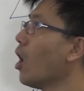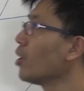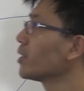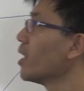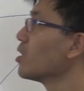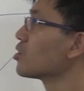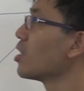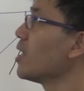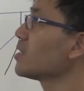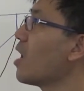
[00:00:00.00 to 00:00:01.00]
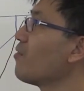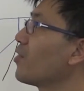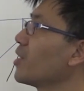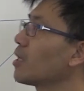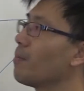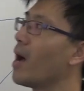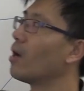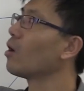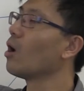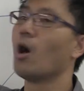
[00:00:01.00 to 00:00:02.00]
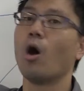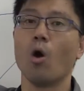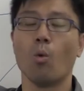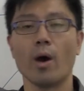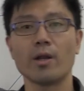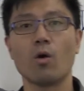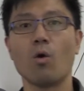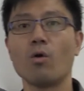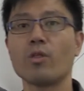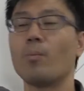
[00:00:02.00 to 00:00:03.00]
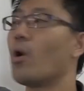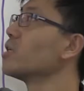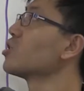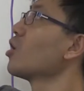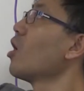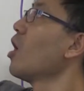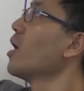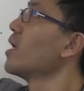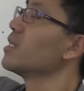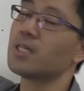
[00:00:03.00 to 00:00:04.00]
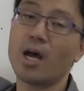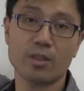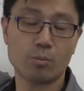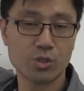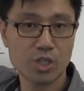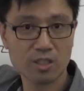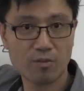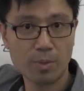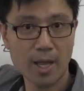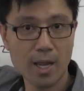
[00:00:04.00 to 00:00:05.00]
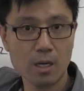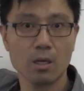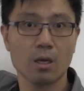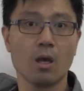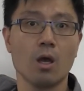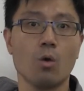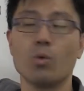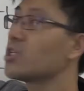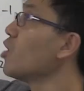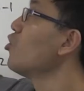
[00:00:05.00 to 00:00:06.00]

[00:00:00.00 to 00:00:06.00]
Okay, so let's have a think about what are all the points inside the projective plane which are